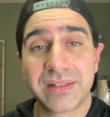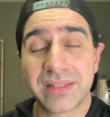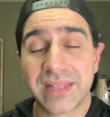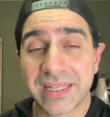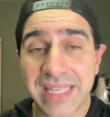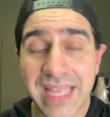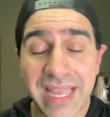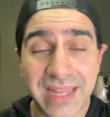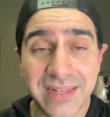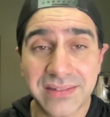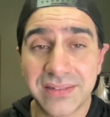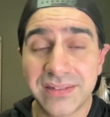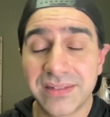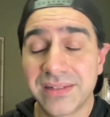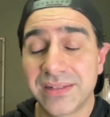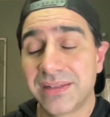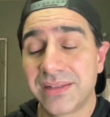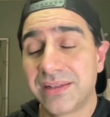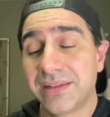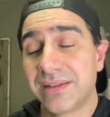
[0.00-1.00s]
Again,
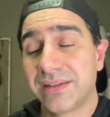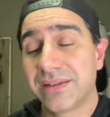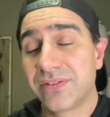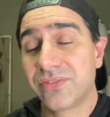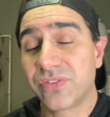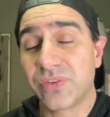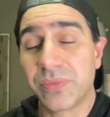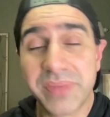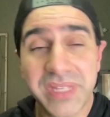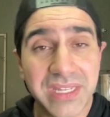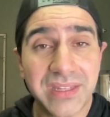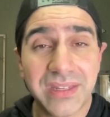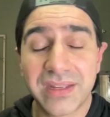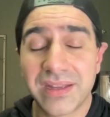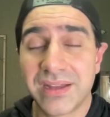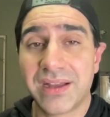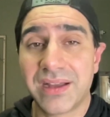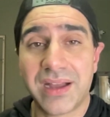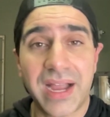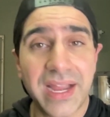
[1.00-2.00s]
for me,
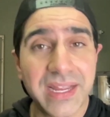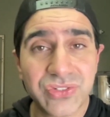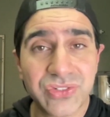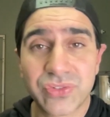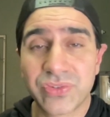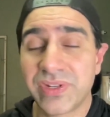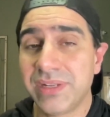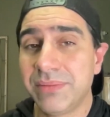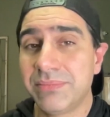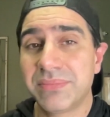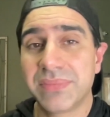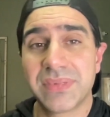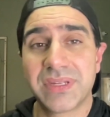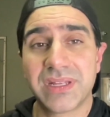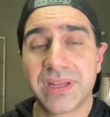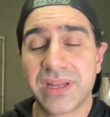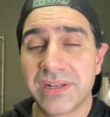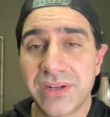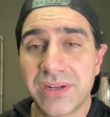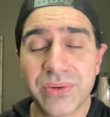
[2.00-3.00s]
ice cream,
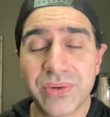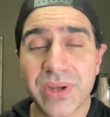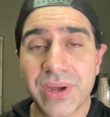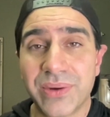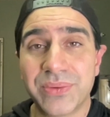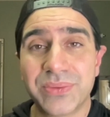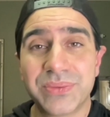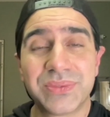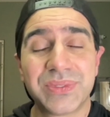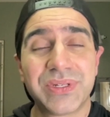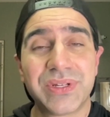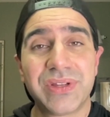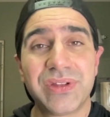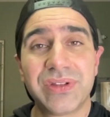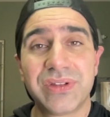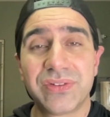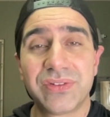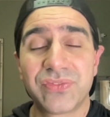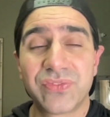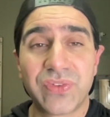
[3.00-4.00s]
a no-go.
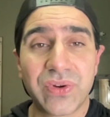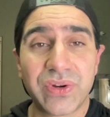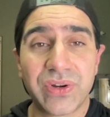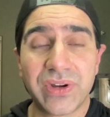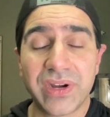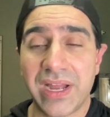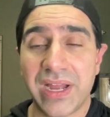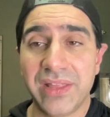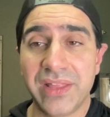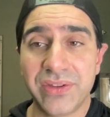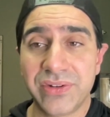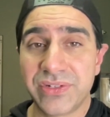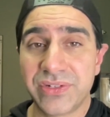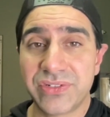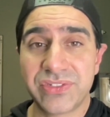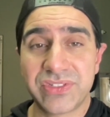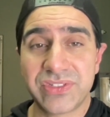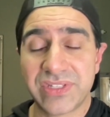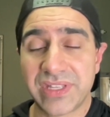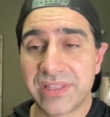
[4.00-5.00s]
For
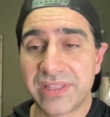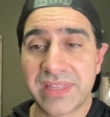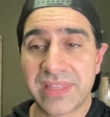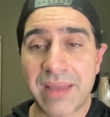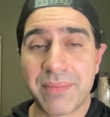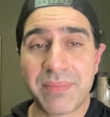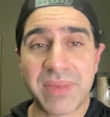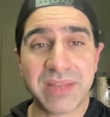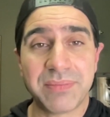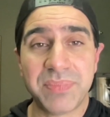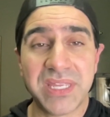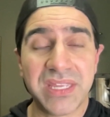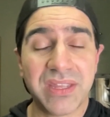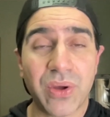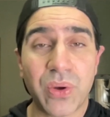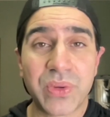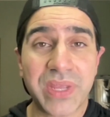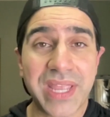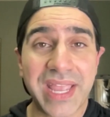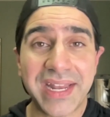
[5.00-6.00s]
others, that might be
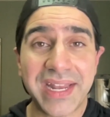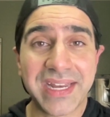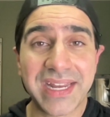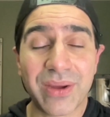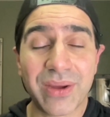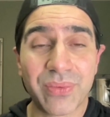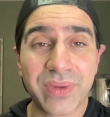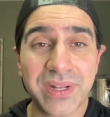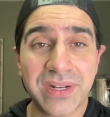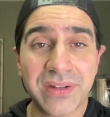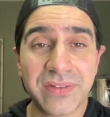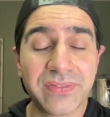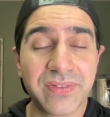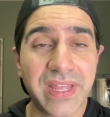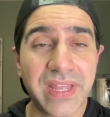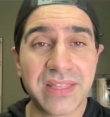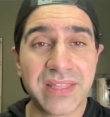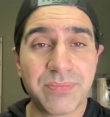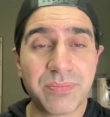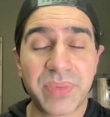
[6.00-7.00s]
okay to get rid of,
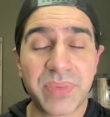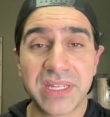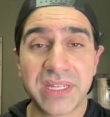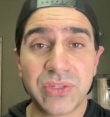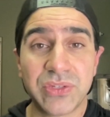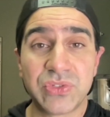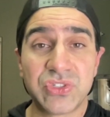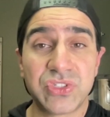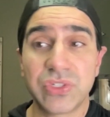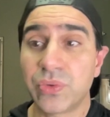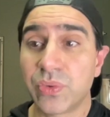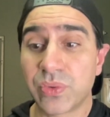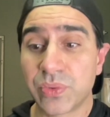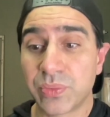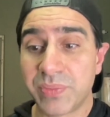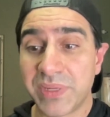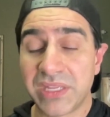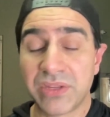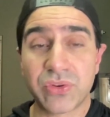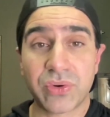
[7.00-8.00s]
and but you still will
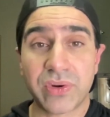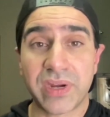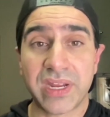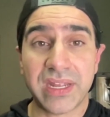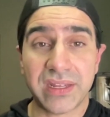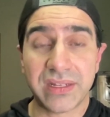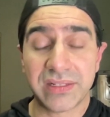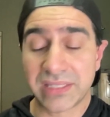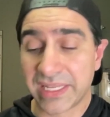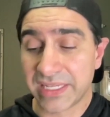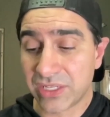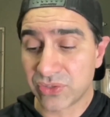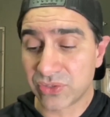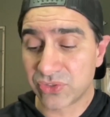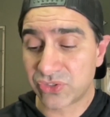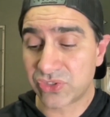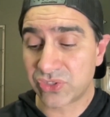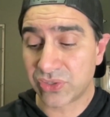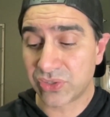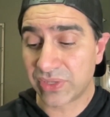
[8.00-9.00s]
be like you'll
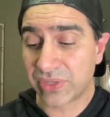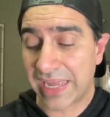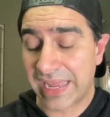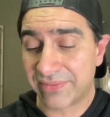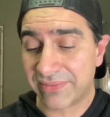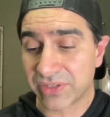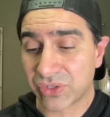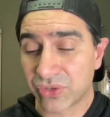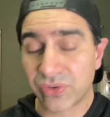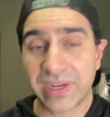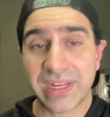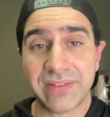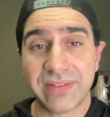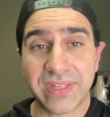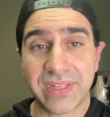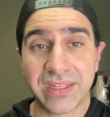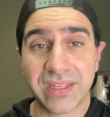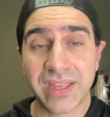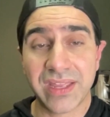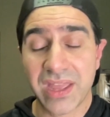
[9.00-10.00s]
still have a
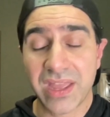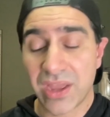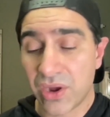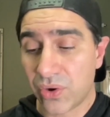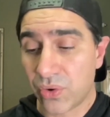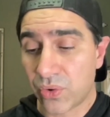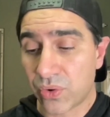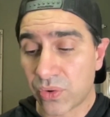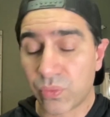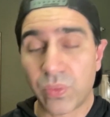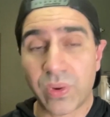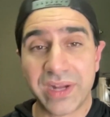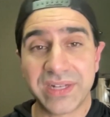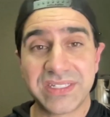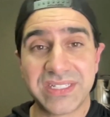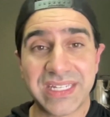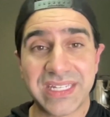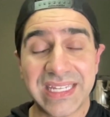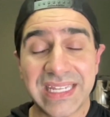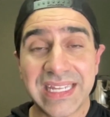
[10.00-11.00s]
craving or want
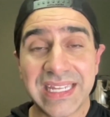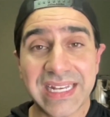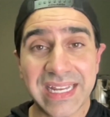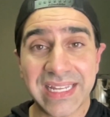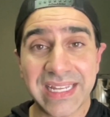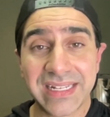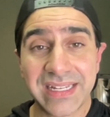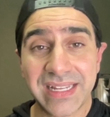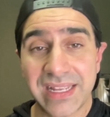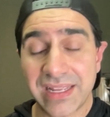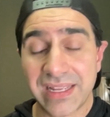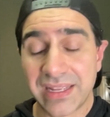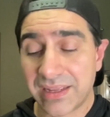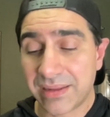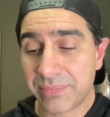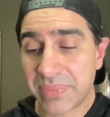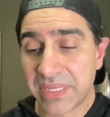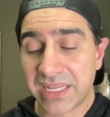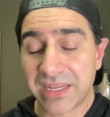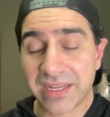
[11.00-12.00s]
to eat it
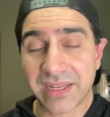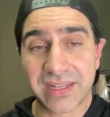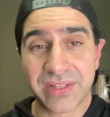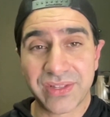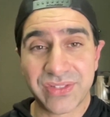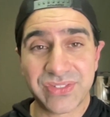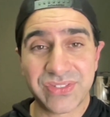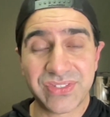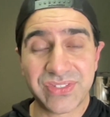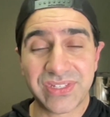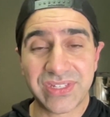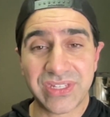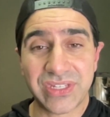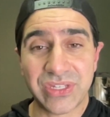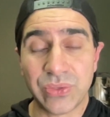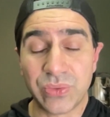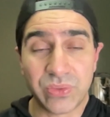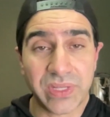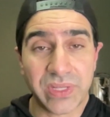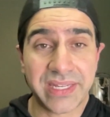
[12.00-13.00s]
because
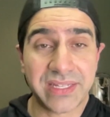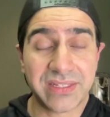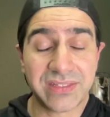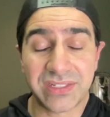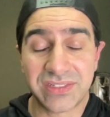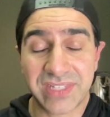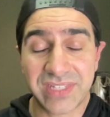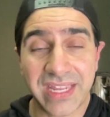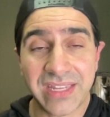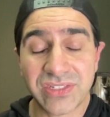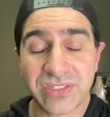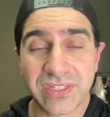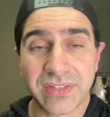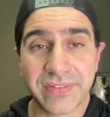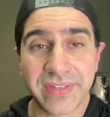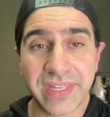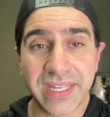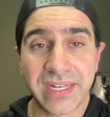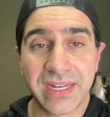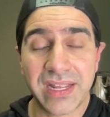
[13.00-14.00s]
you like the taste of
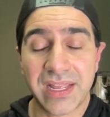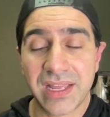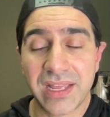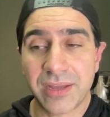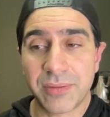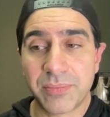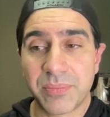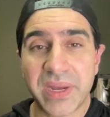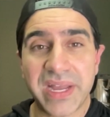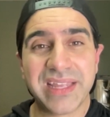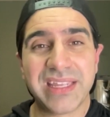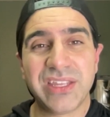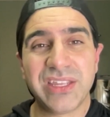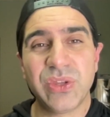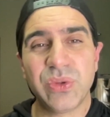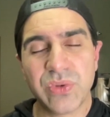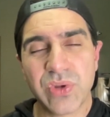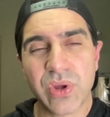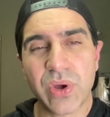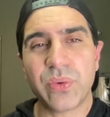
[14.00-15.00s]
it. But
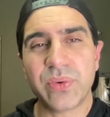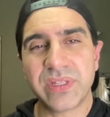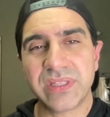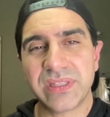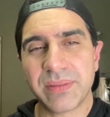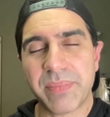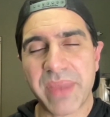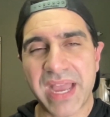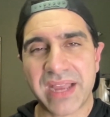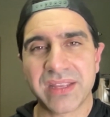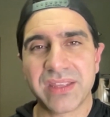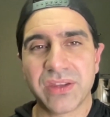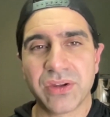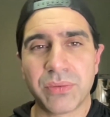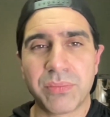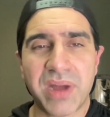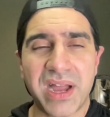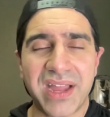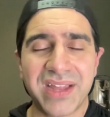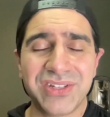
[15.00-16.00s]
in the back of your
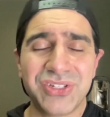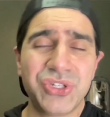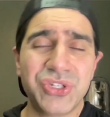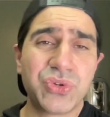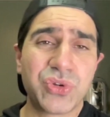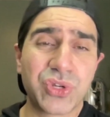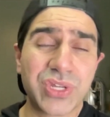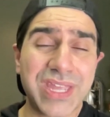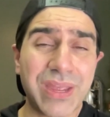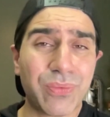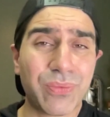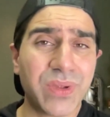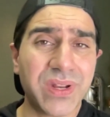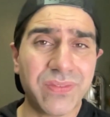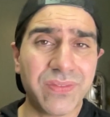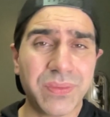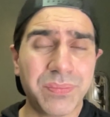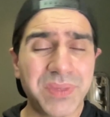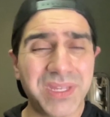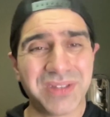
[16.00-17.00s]
mind you could get rid
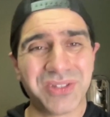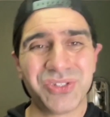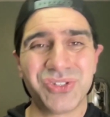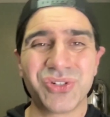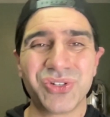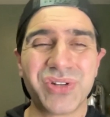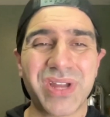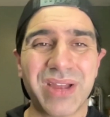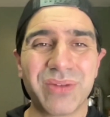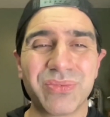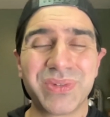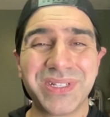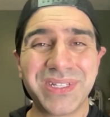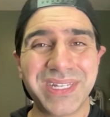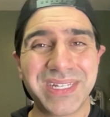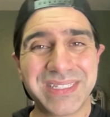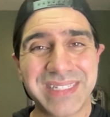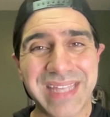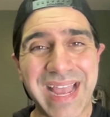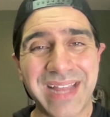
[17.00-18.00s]
of it because you're not
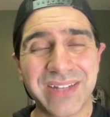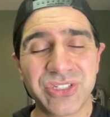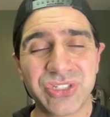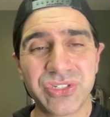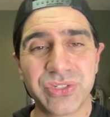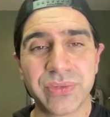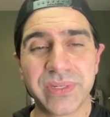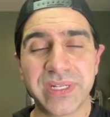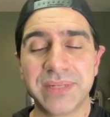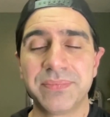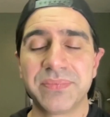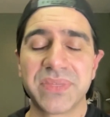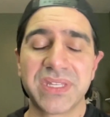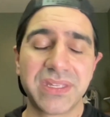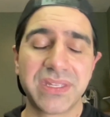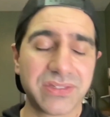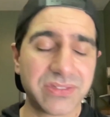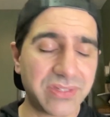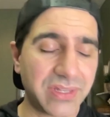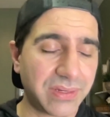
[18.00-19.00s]
really attached to it.
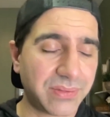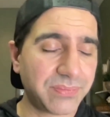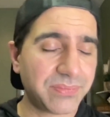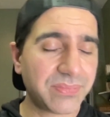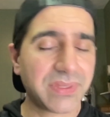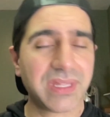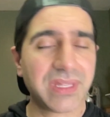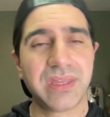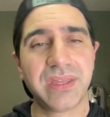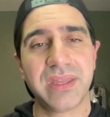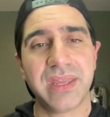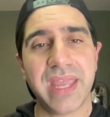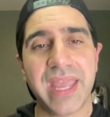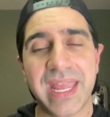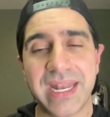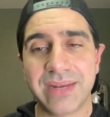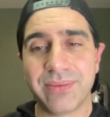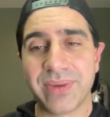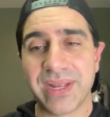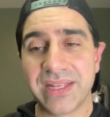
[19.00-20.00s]
So,
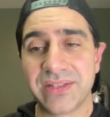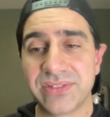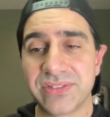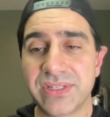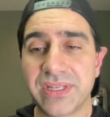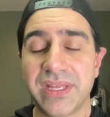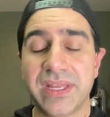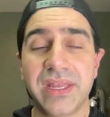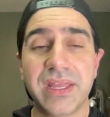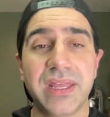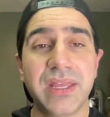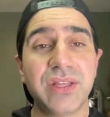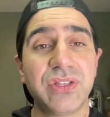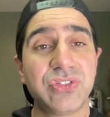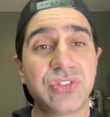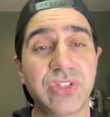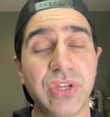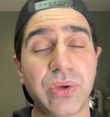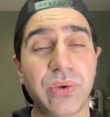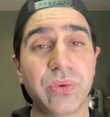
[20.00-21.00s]
anyways,
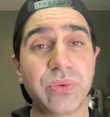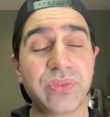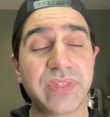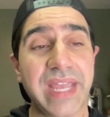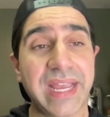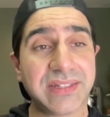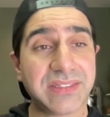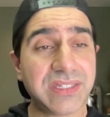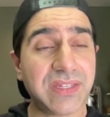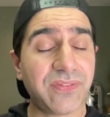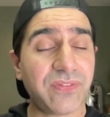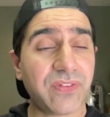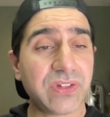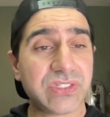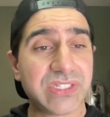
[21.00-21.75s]
so that's it for